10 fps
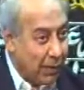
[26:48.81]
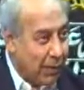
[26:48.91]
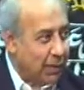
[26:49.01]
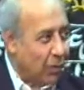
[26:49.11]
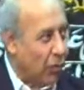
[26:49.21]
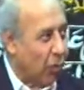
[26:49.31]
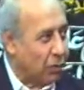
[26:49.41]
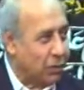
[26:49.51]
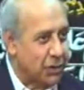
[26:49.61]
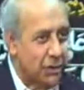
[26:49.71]
in the
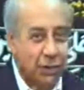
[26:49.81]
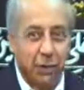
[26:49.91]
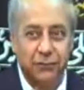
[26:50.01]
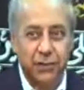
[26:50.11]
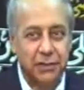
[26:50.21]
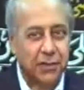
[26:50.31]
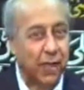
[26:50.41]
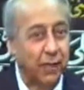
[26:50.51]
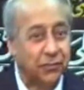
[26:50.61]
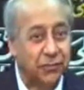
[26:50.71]
courts of these
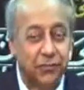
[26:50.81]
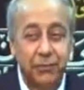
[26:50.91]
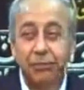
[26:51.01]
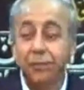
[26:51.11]
Caliphs.